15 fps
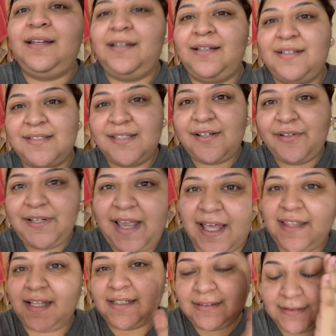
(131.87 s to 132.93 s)
So yeah,
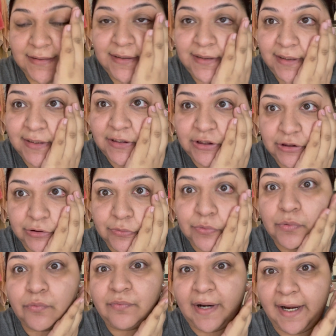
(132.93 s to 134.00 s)
that's the issue
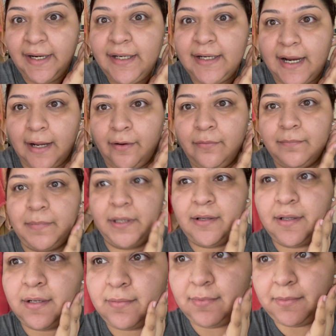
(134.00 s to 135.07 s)
right now. Oh my
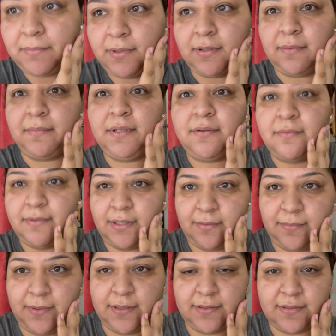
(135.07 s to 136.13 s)
god, I'm gonna go over here
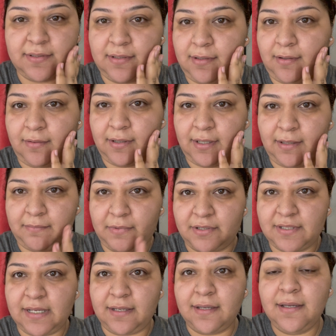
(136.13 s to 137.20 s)
because Lord have
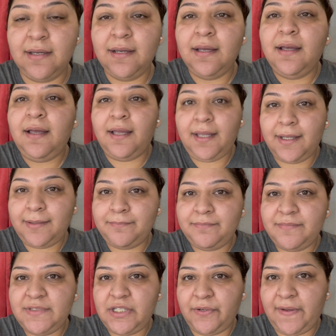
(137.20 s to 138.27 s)
mercy.
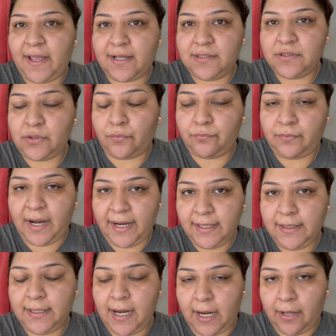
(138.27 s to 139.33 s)
So yeah, so right
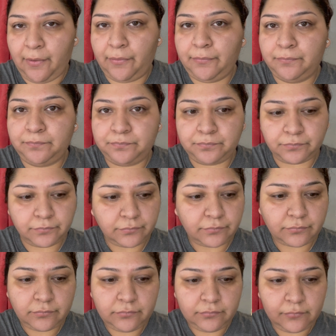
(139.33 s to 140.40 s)
now
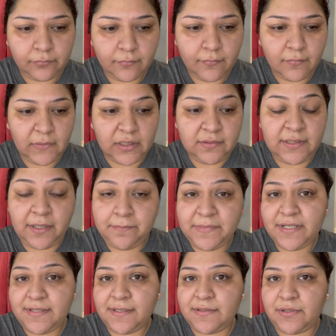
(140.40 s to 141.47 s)
they're
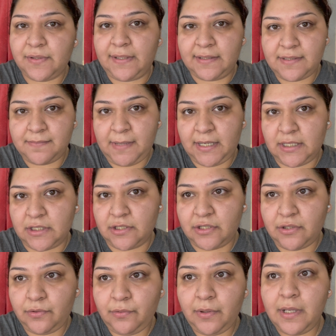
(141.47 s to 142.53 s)
missing, so that's my
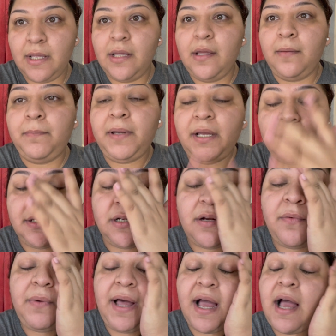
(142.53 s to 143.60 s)
issue. But you
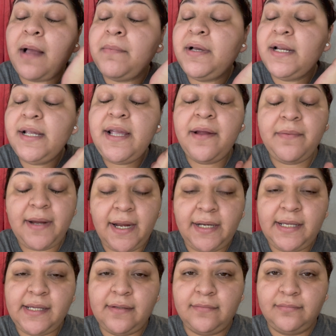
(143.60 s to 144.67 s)
know what? I'm gonna get
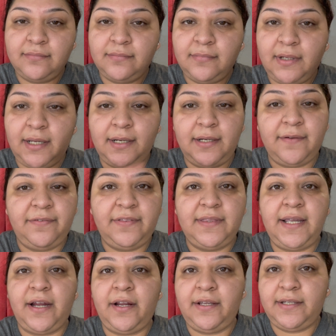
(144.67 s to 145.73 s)
ready, and if
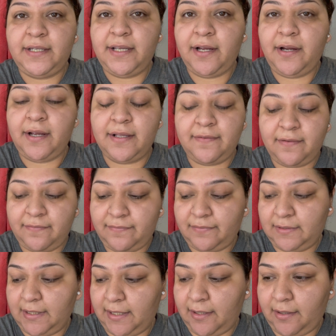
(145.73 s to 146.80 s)
they're here, and if
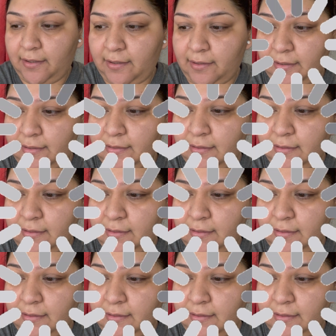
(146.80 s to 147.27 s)
they're,